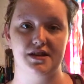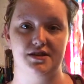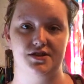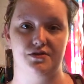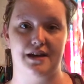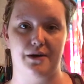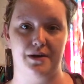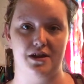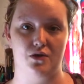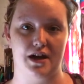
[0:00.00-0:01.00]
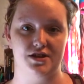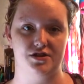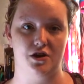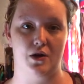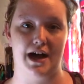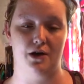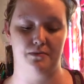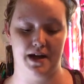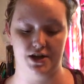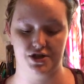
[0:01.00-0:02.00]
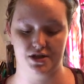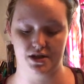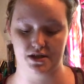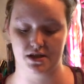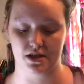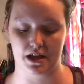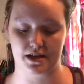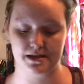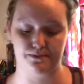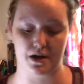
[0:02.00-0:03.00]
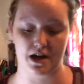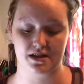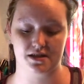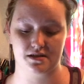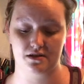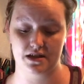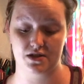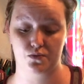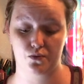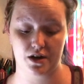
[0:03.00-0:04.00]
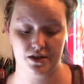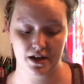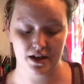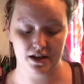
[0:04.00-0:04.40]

And so that way you guys know how much the deluxe box is worth.